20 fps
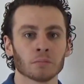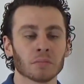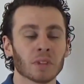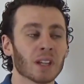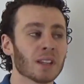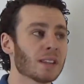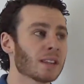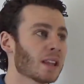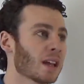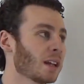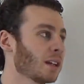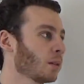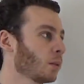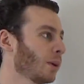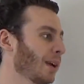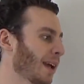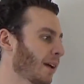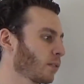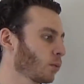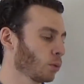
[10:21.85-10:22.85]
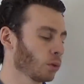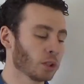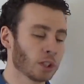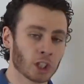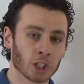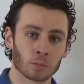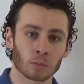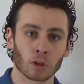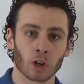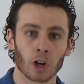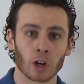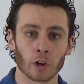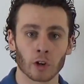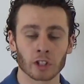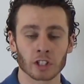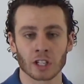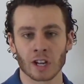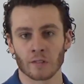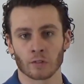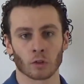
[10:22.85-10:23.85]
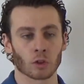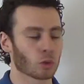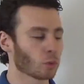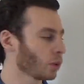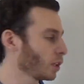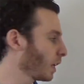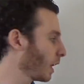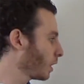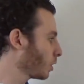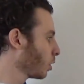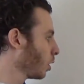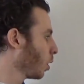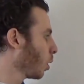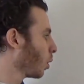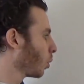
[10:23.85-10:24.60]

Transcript: and then we have really good progress, and after 3 days,